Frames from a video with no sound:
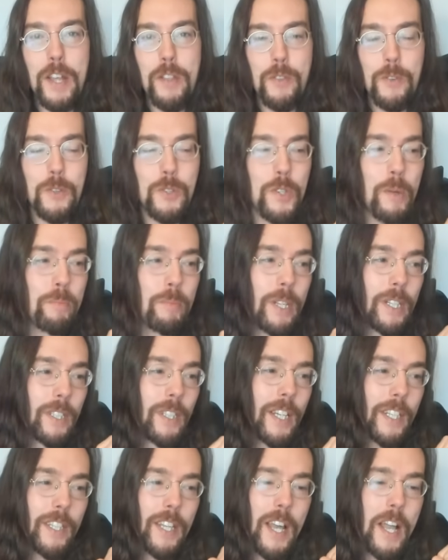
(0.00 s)
or something
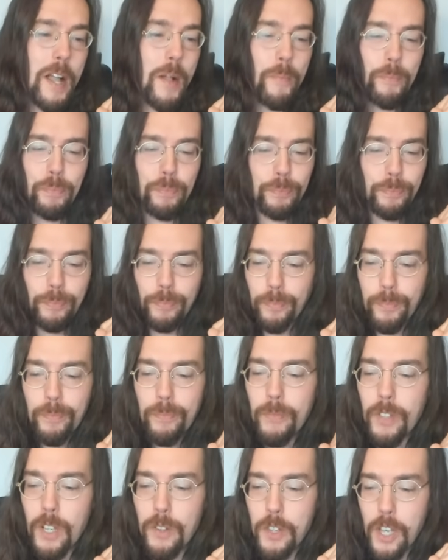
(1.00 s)
like that.
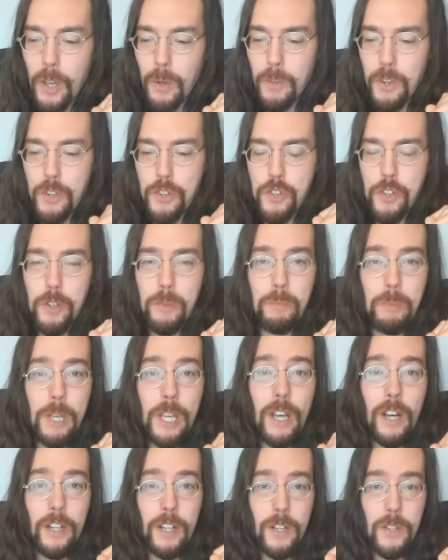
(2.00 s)
The onus shouldn't be
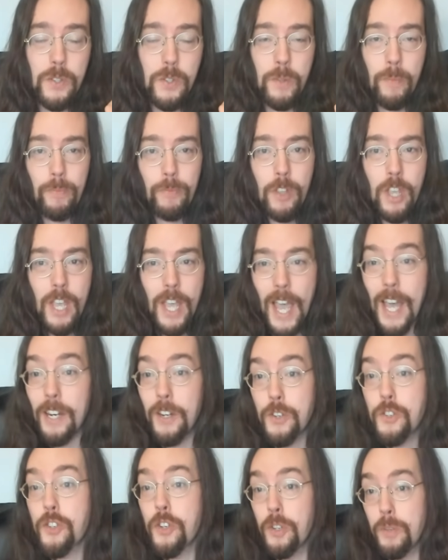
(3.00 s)
on us and
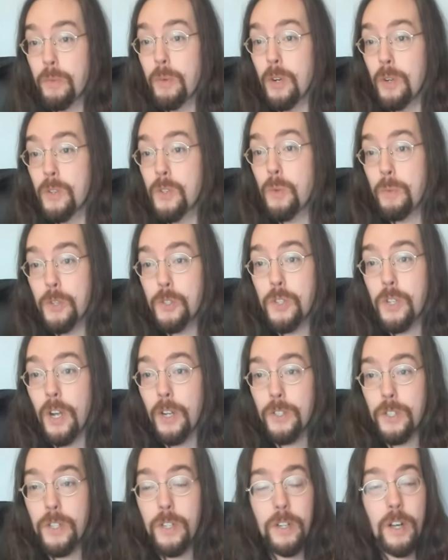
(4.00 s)
it should re
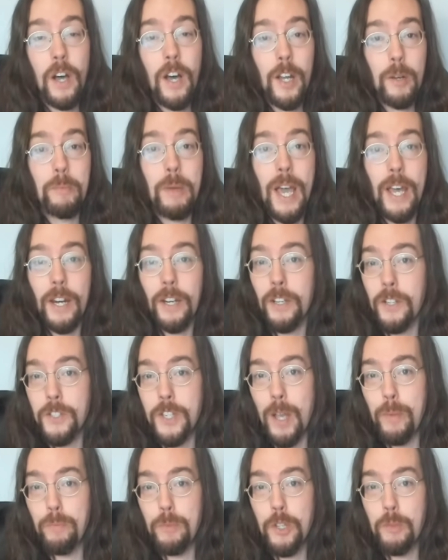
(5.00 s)
result in an automatic
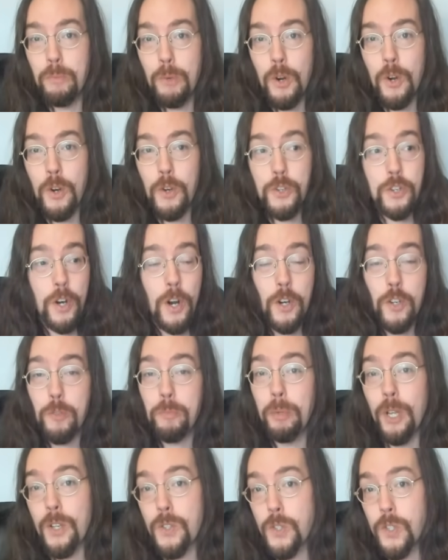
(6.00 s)
attempted murder charge
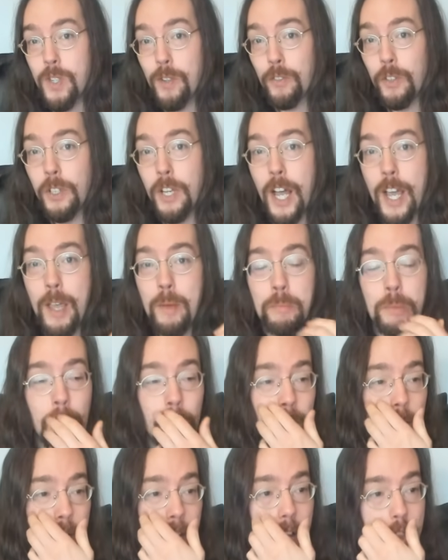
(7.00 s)
plus civil
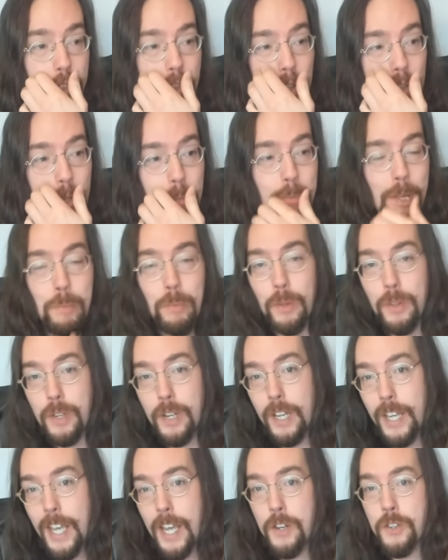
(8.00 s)
liability. I think that people that
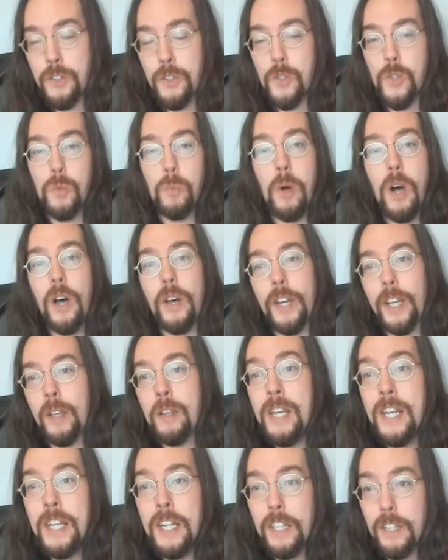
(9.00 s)
engage in swatting
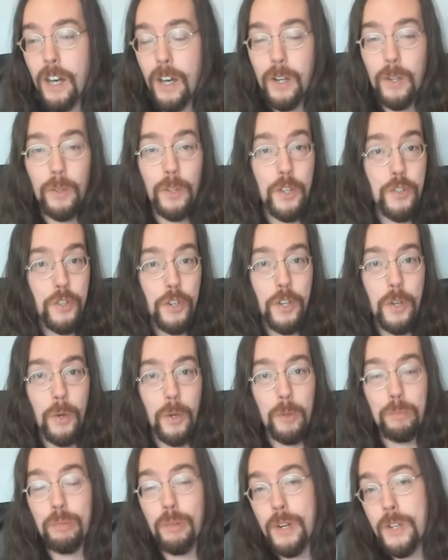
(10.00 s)
not only should go
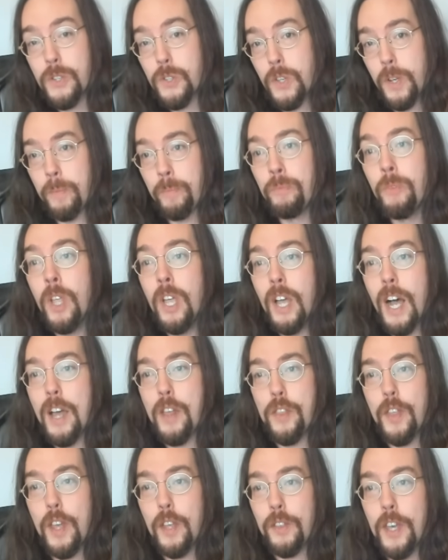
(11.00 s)
to prison, I
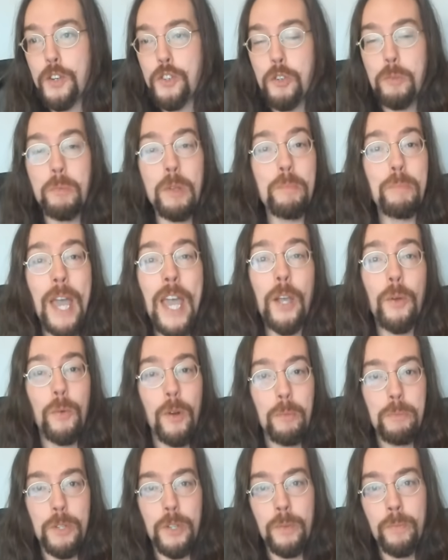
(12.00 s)
think they should be
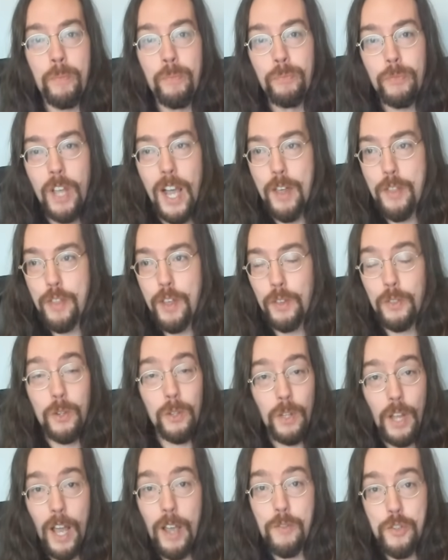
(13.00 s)
bankrupted. I think their
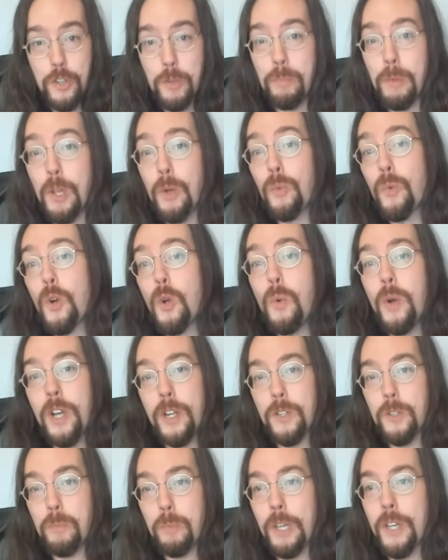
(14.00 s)
lives should be
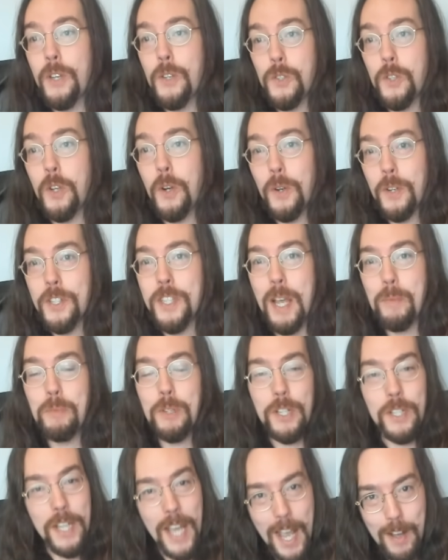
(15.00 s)
ruined because they're
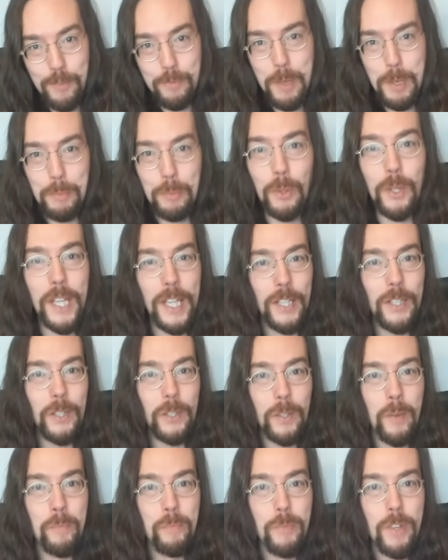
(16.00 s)
attempting to have people
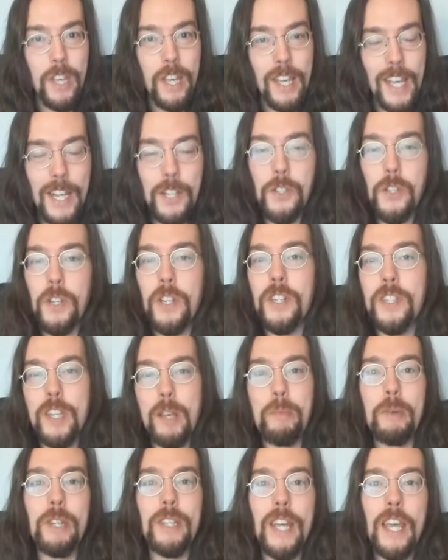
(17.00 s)
killed. It's an
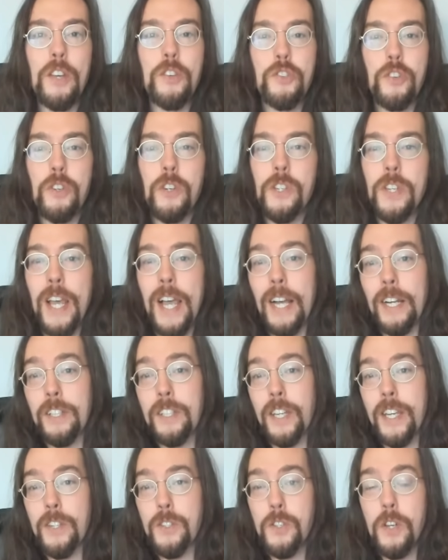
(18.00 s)
intimidation
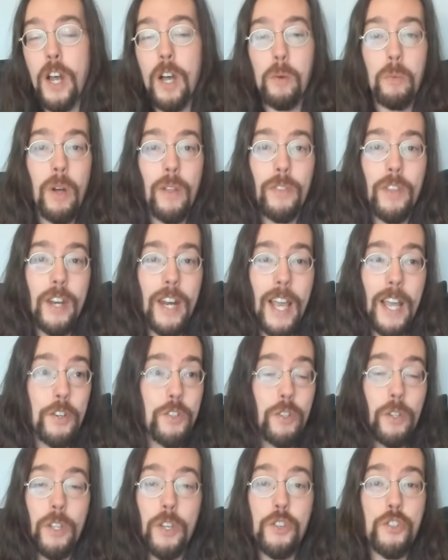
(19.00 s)
tactic. It's not one that
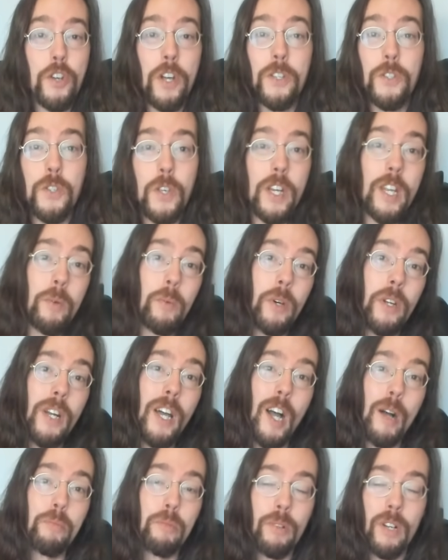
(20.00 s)
actually shuts anyone
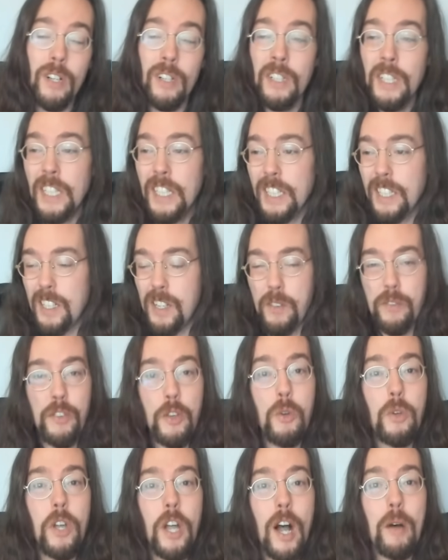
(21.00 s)
up. Well, a
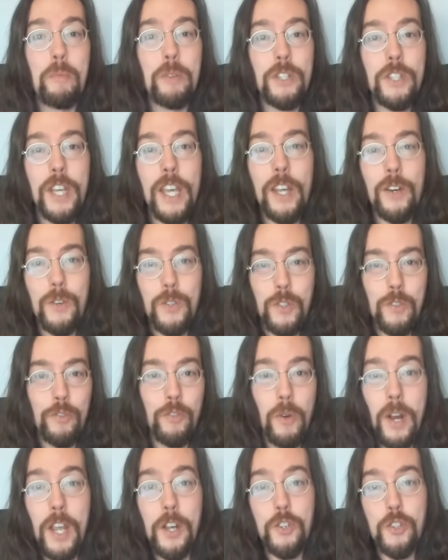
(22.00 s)
few commentators have
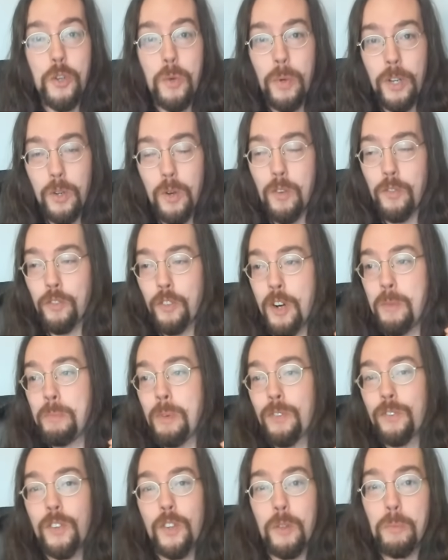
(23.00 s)
rage quit over it,
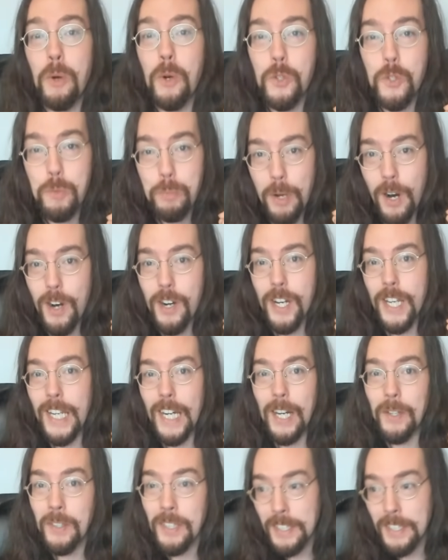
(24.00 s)
but for the most part, you know,